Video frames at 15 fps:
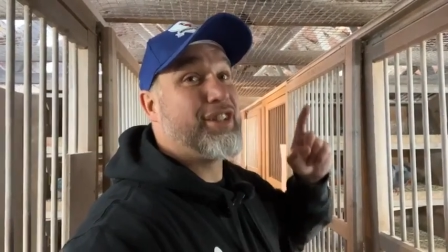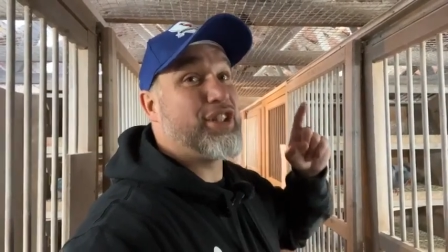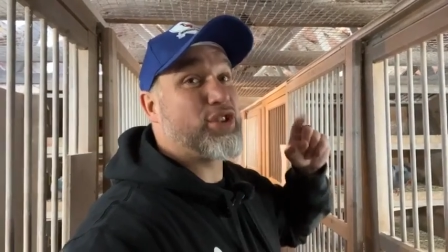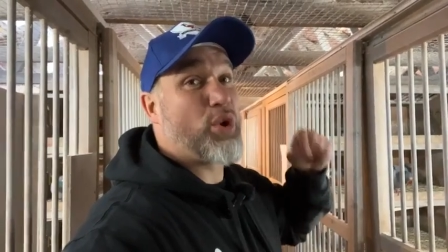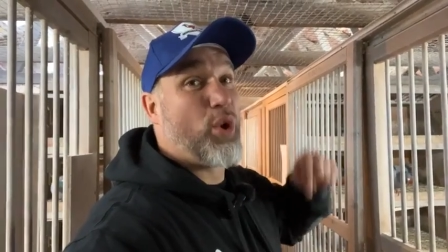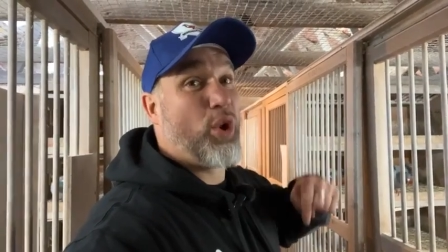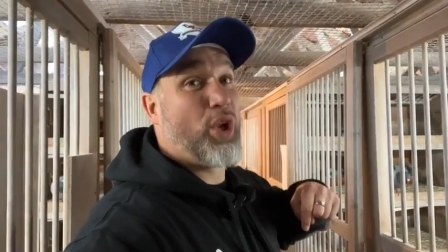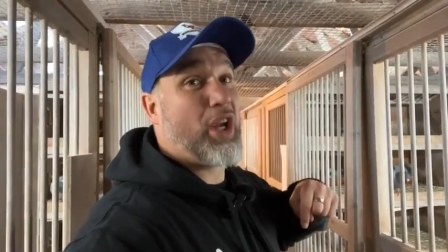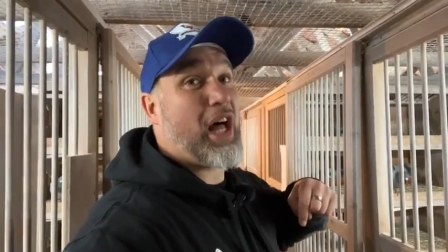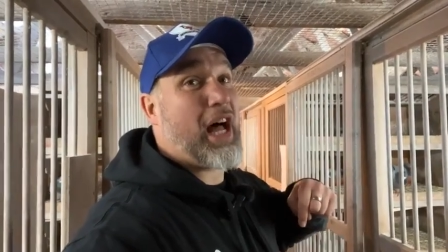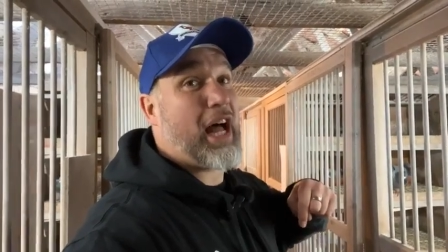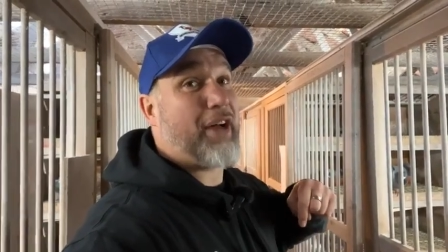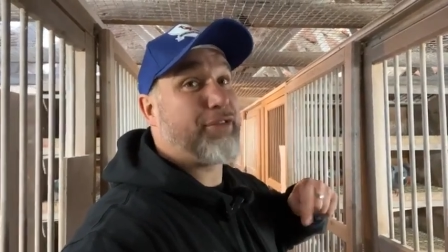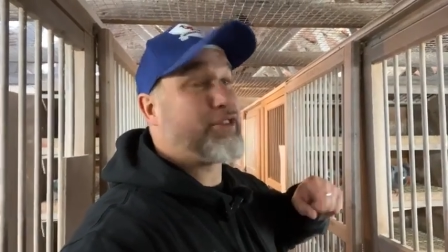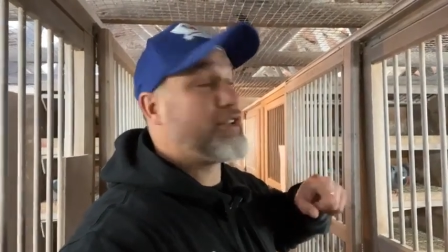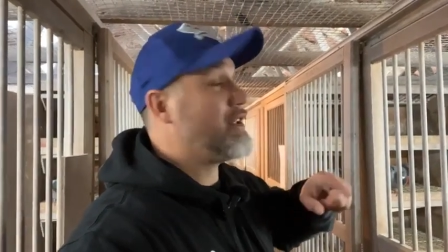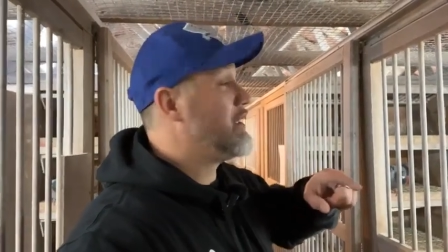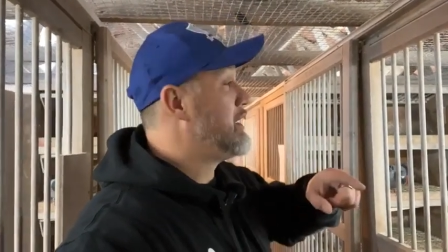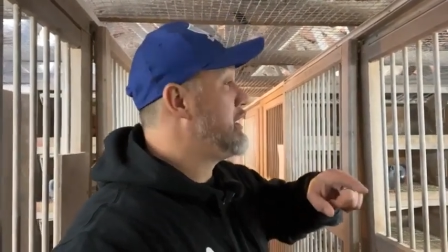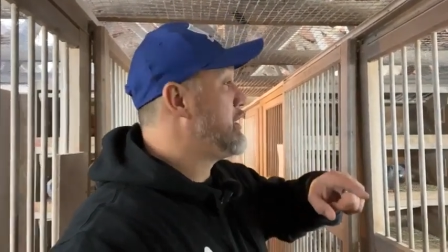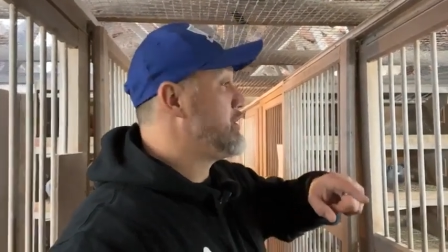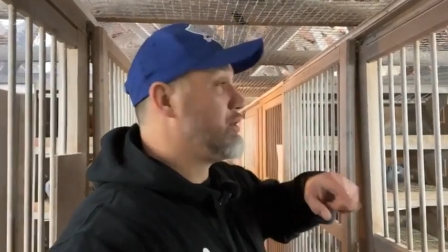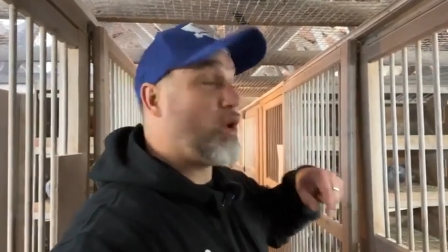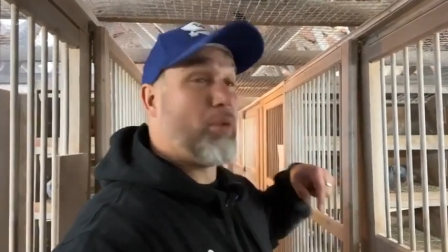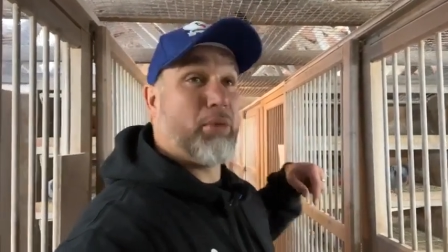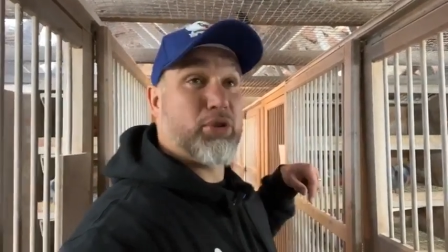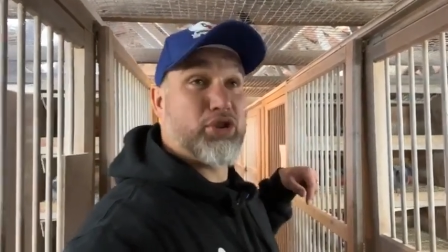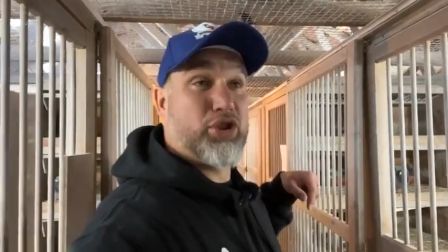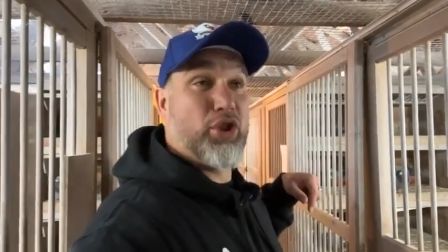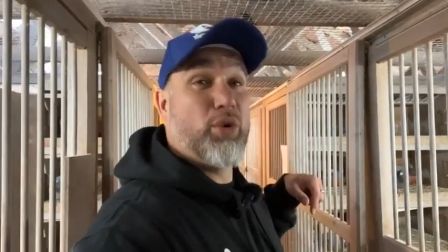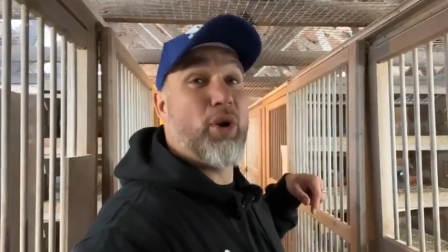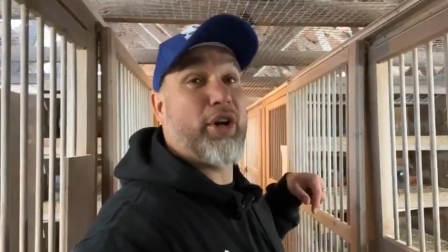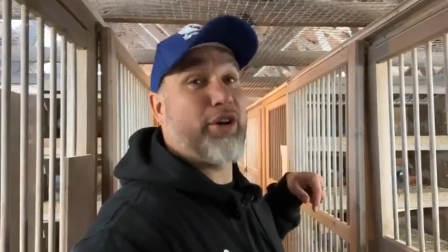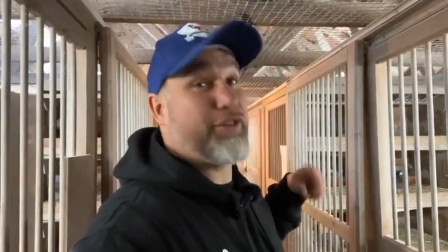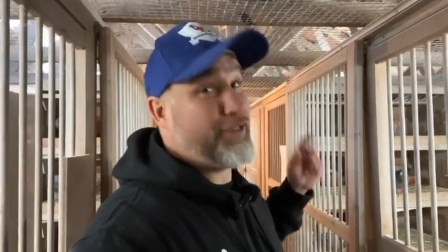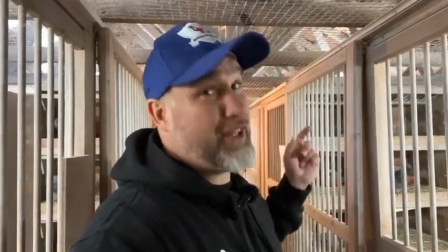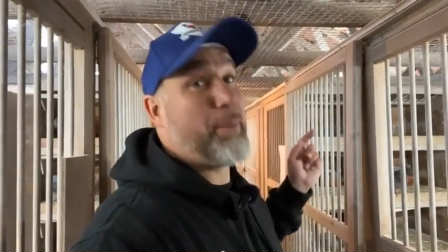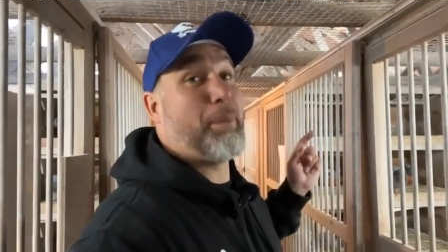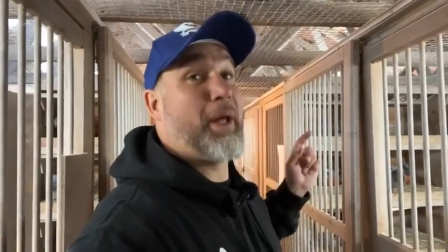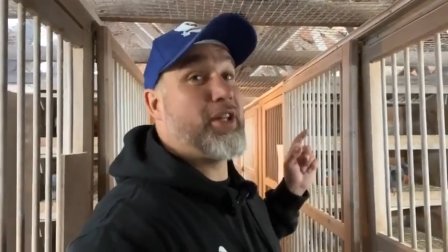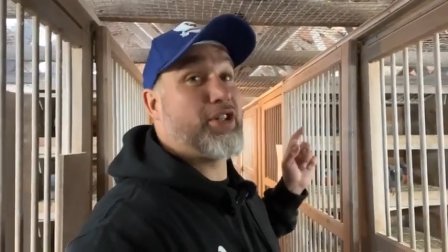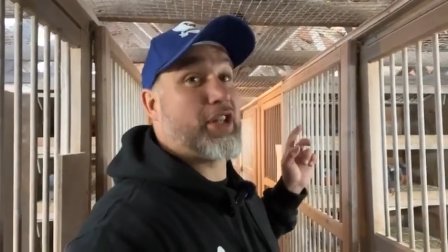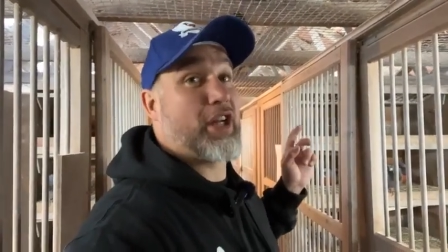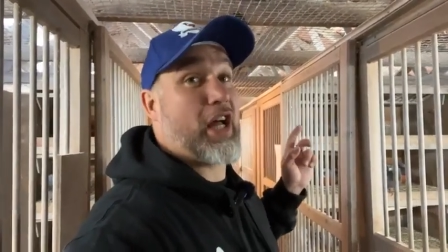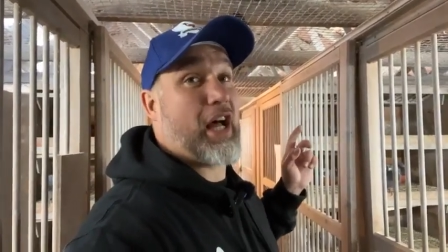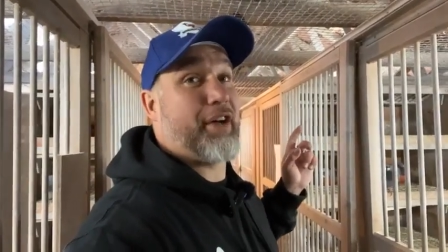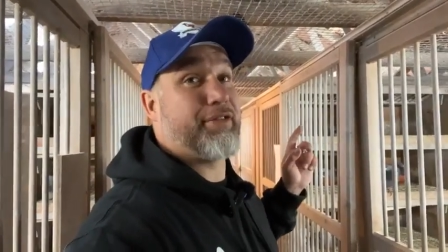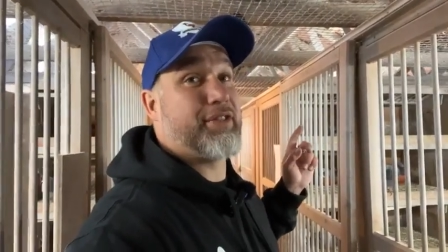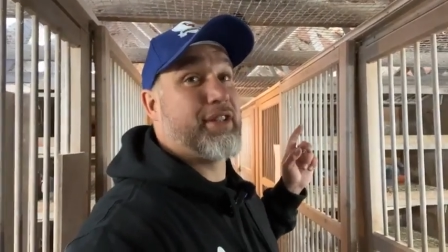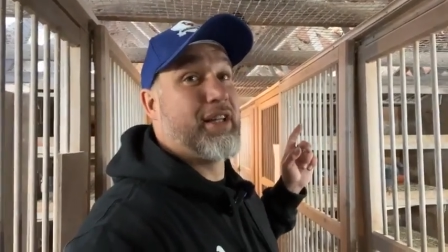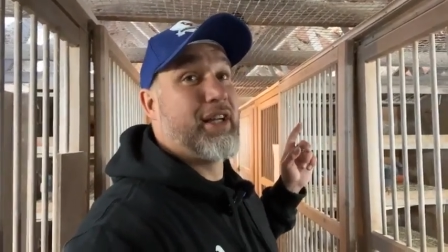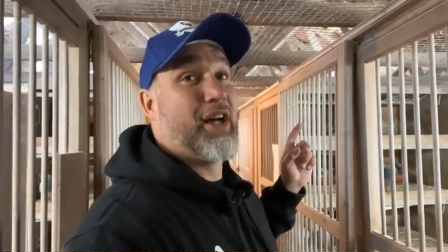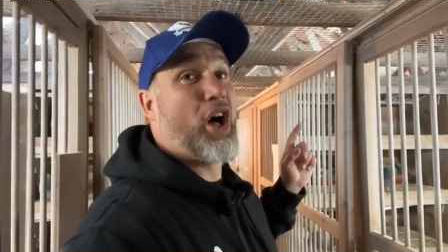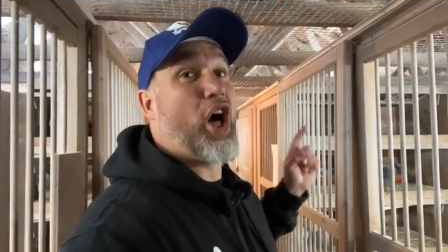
This whole loft, almost 200 feet of pigeon loft,